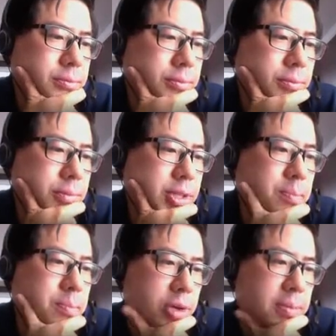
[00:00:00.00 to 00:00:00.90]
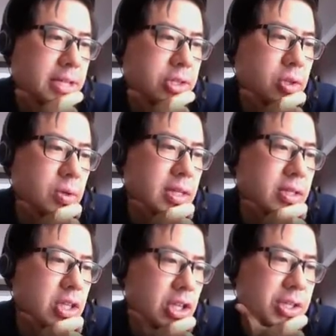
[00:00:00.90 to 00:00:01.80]
some pre-med students
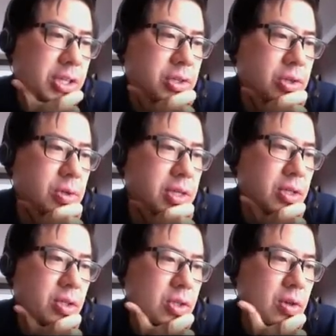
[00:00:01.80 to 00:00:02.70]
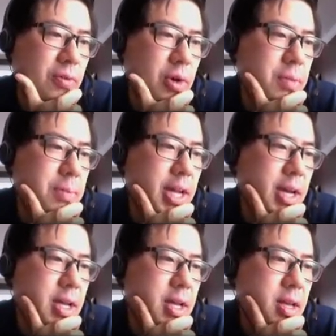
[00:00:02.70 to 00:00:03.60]
and nursing students and so forth. But
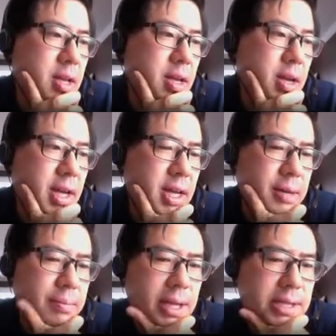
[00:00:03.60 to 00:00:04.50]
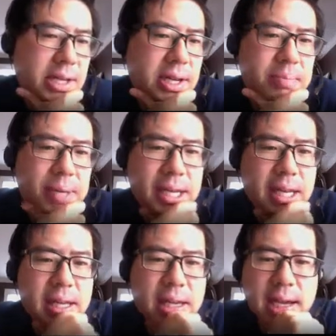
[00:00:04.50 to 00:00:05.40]
has
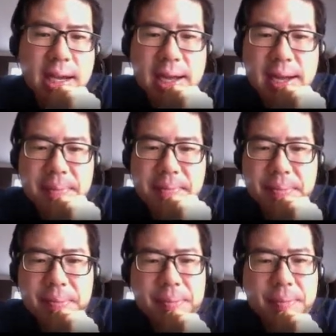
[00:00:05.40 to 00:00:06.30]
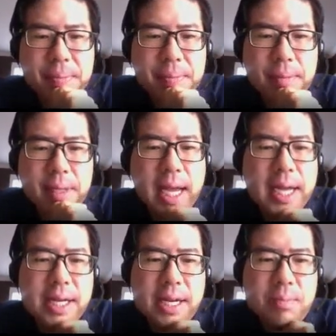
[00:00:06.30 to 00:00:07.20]
anybody gotten
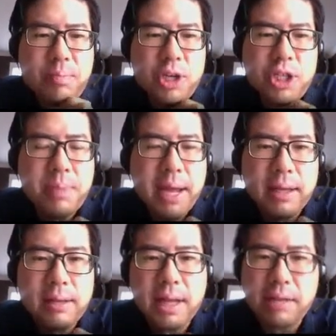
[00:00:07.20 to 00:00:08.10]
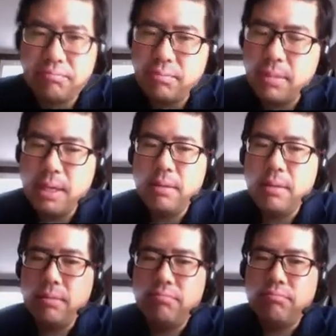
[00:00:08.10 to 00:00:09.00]
any pushback, like
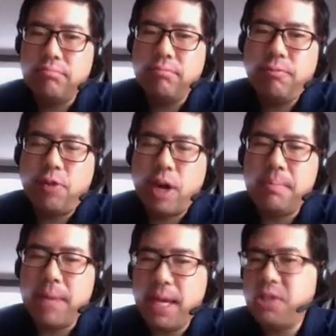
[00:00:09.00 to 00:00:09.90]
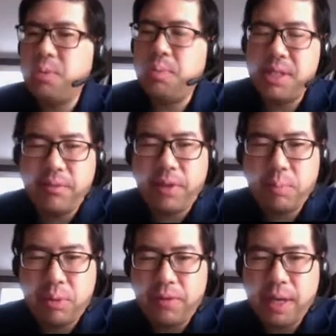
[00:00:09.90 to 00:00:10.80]
from a specific
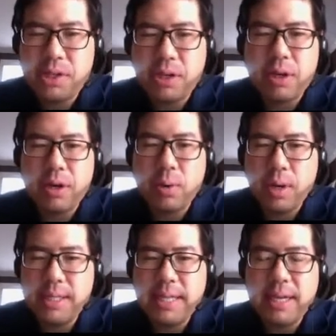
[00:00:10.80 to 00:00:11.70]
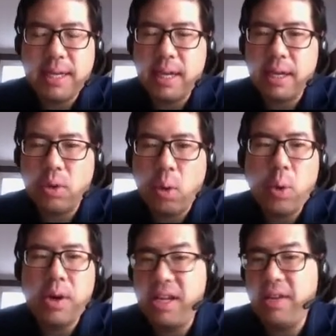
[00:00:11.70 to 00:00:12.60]
professor or attending,
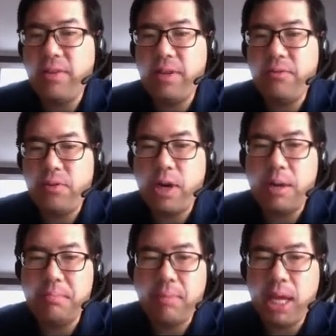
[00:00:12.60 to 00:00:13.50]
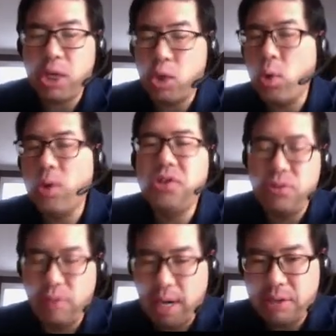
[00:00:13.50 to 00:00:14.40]
or even from a course
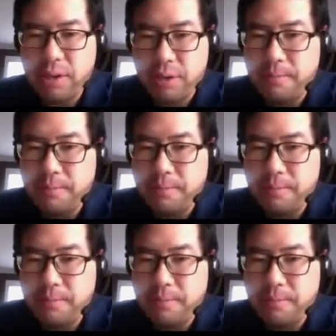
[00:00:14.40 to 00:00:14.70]
director?